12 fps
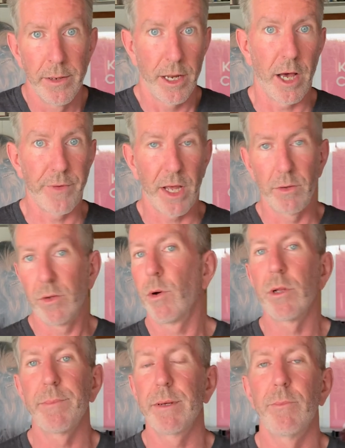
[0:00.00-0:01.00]
Now, if you know a
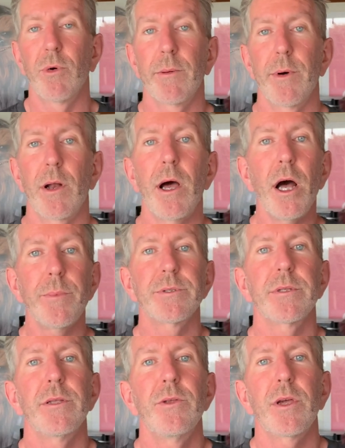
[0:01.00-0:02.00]
little bit more about
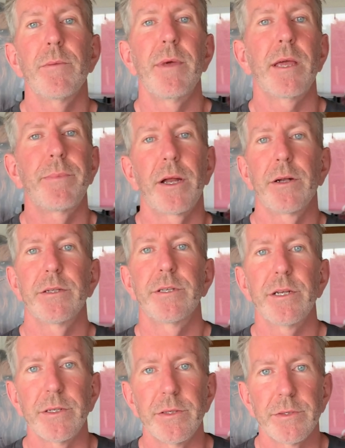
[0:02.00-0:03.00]
hops, then you can make better
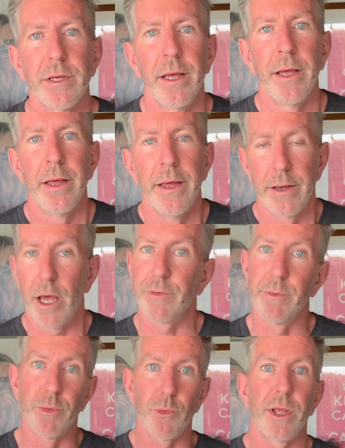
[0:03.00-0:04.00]
decisions. Now, if
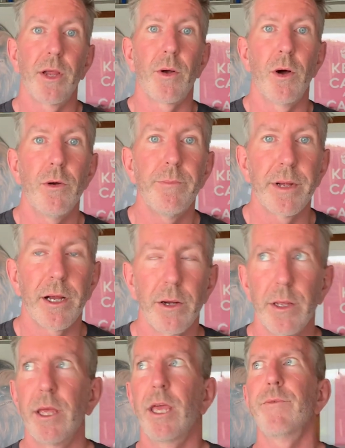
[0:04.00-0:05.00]
you're brewing your own
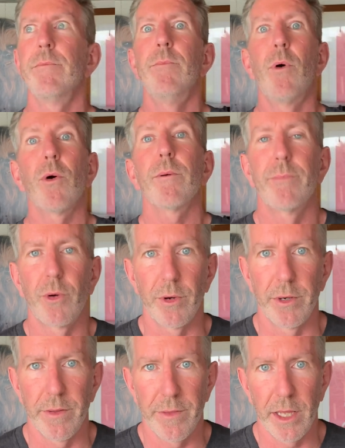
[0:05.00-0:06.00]
beer, even more
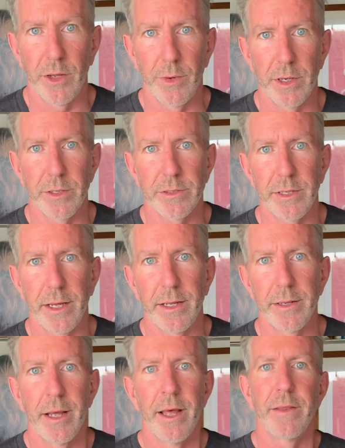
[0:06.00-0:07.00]
important that you
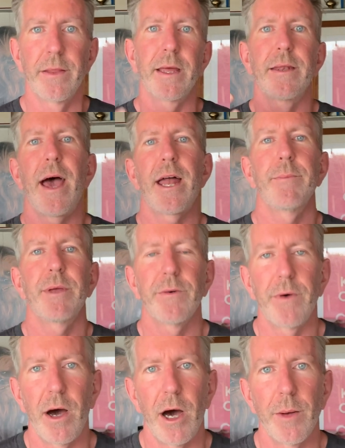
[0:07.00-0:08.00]
understand the anatomy
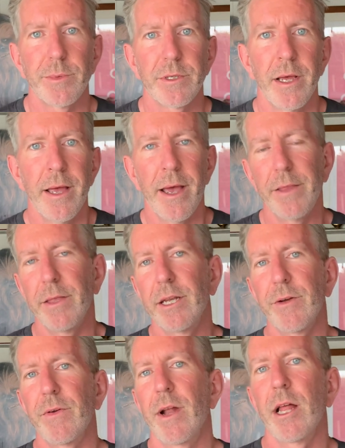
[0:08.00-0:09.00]
of hops and the
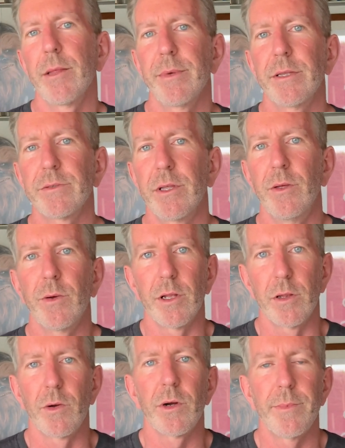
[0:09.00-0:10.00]
different elements that you
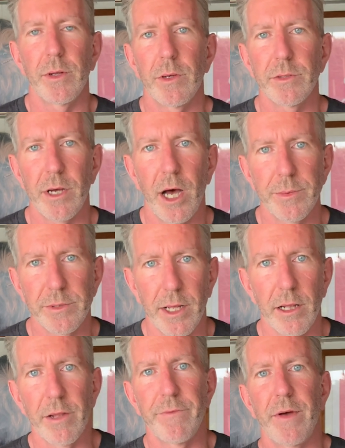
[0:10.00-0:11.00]
can learn about those hops
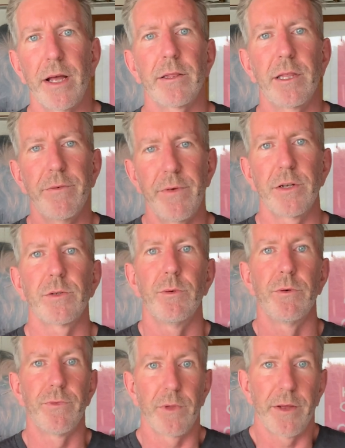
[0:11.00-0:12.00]
that'll affect the
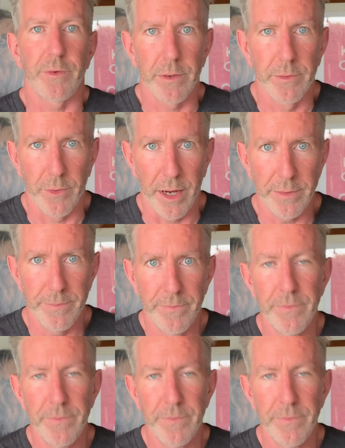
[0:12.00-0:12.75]
eventual flavor, right?